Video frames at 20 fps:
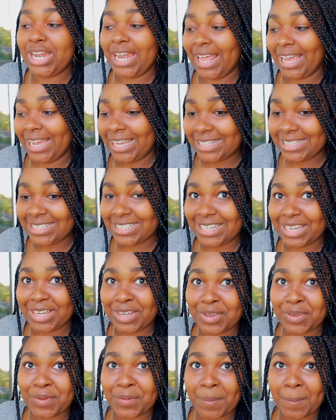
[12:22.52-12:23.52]

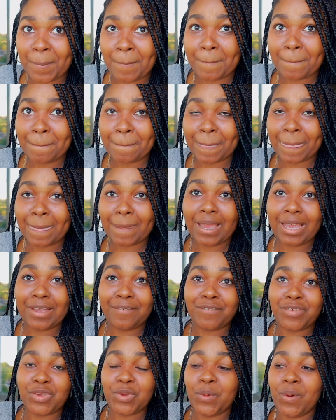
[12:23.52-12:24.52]
lighting
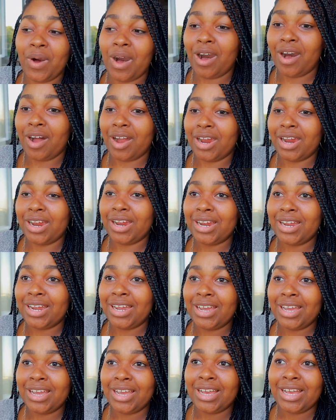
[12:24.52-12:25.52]
if you are
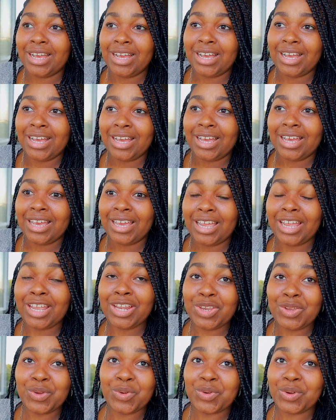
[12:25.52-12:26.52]

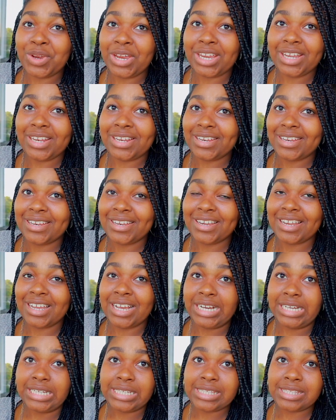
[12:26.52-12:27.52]
in Ukraine,
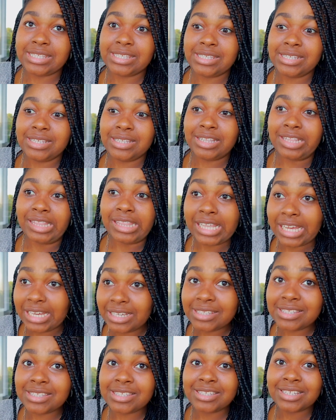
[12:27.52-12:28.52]
because
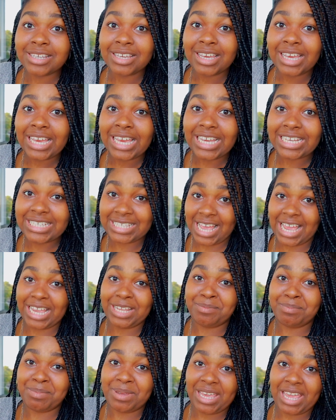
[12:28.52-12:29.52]
this is
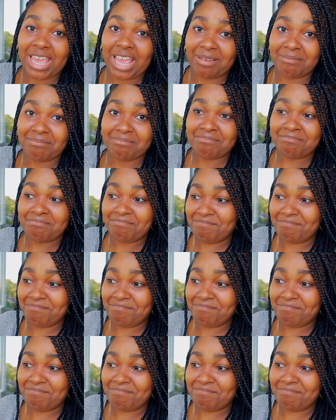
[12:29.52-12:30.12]
eight p m